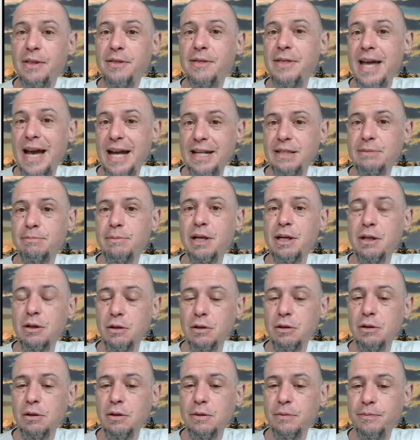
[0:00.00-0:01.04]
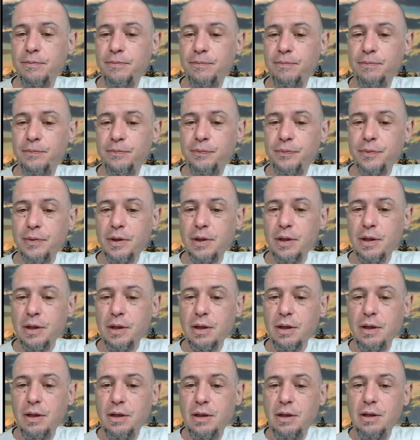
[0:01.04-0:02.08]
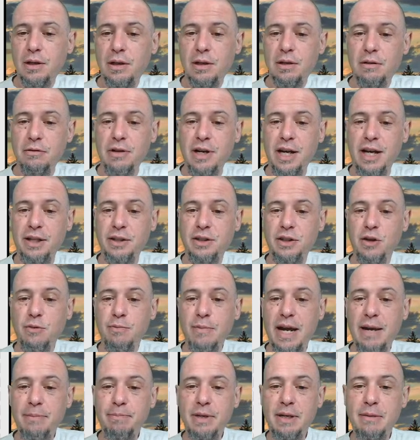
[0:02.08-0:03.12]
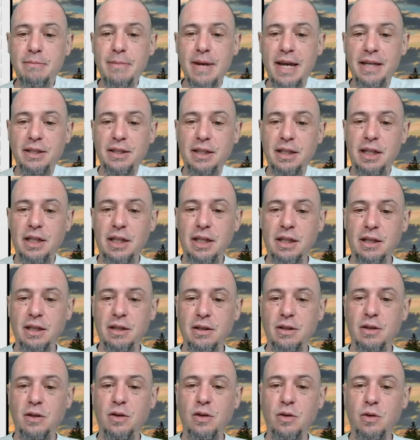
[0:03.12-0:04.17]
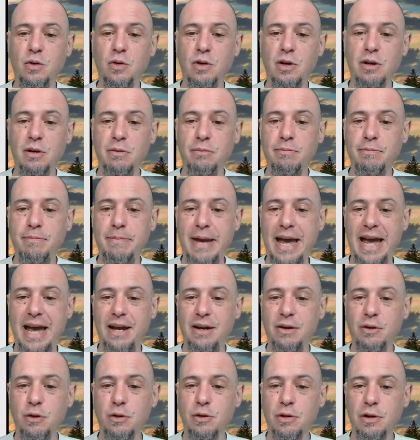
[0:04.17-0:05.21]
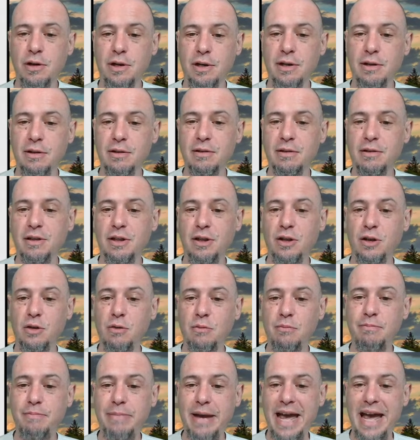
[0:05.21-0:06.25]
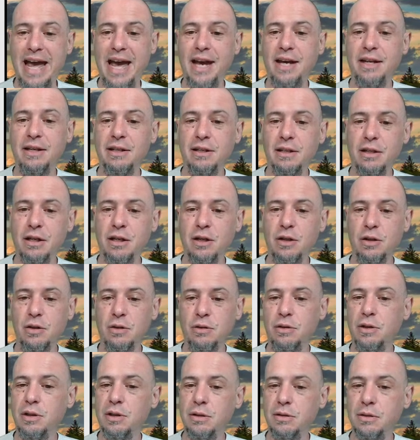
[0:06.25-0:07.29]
That's my goal, right? So it might be messy or bad, or you know, bad code,